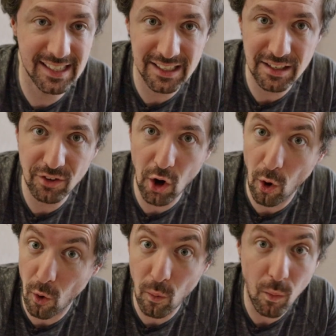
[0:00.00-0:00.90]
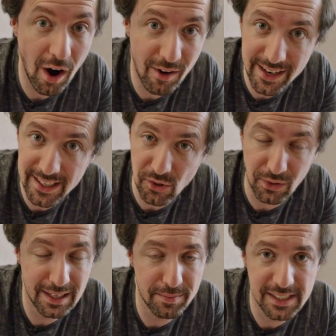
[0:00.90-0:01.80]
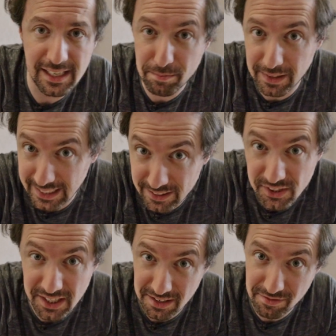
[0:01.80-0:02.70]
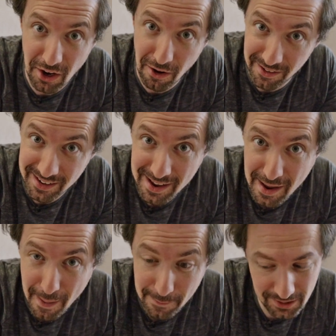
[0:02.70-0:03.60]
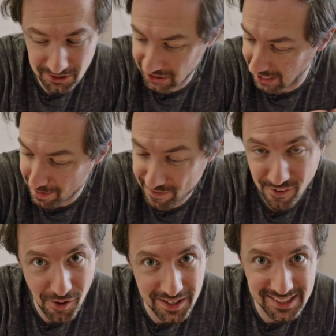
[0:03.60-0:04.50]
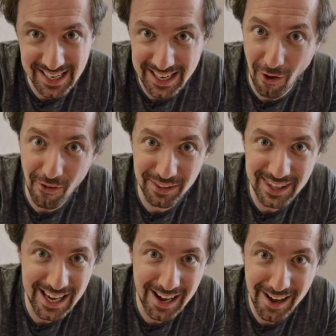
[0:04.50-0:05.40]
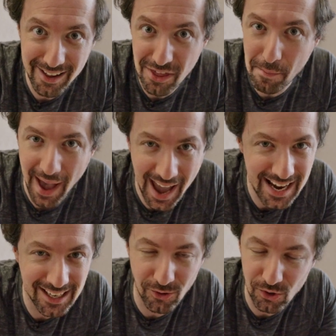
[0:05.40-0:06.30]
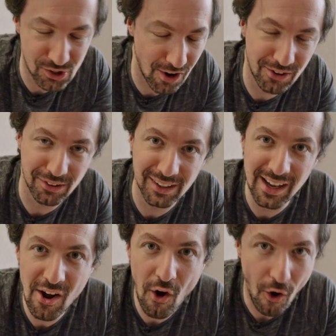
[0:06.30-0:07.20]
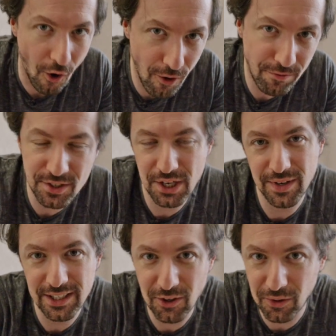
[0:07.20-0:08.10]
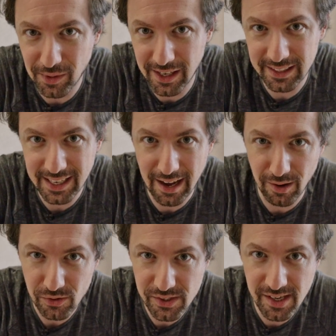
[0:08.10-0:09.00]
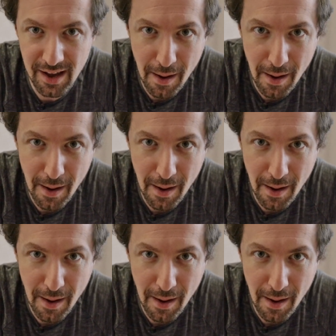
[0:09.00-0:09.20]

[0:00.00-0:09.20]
that you've got or worries or limiting beliefs that you've got because you're going to be focusing on the, uh, the pain or struggle of doing your workouts.